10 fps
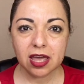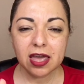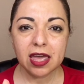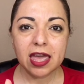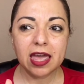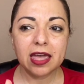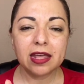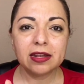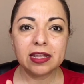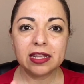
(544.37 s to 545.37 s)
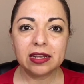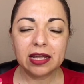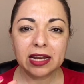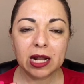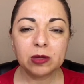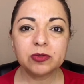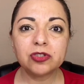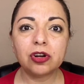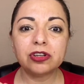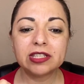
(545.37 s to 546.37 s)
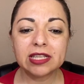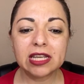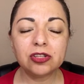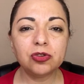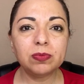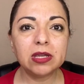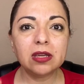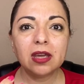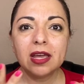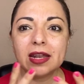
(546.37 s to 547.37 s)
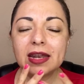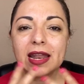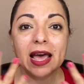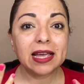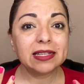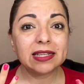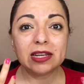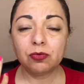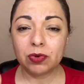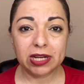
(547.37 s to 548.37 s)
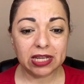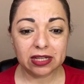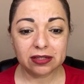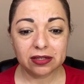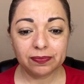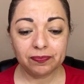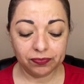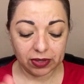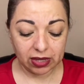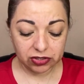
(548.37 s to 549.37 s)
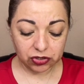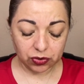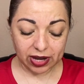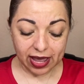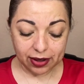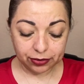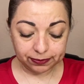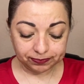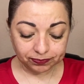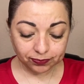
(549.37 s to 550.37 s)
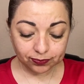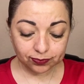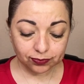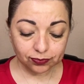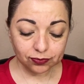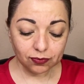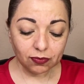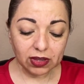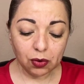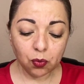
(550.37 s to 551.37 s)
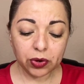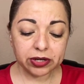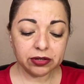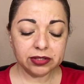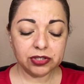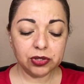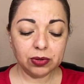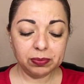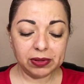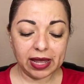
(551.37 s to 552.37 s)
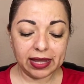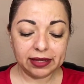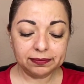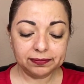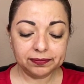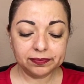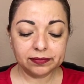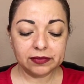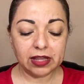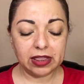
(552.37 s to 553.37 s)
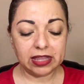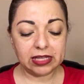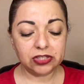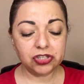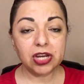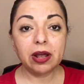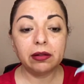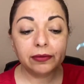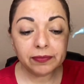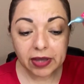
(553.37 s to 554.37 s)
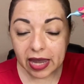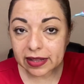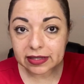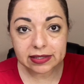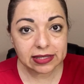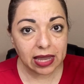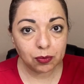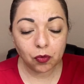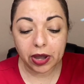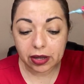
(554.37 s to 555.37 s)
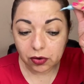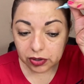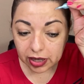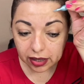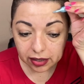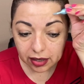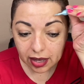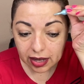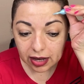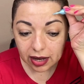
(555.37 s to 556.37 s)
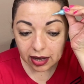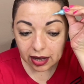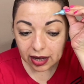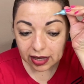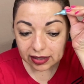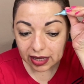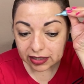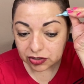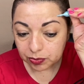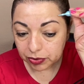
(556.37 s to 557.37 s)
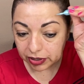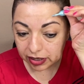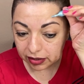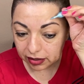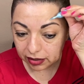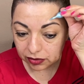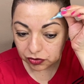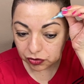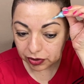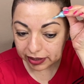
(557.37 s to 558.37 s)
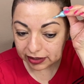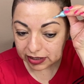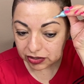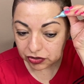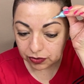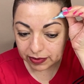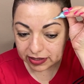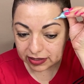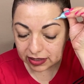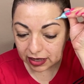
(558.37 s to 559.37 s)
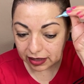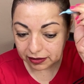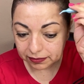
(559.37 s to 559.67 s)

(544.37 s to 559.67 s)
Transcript: and it helps our skin to be nice and radiant. So now we're going to apply this gel in the same way, okay? I like to put it directly to my skin.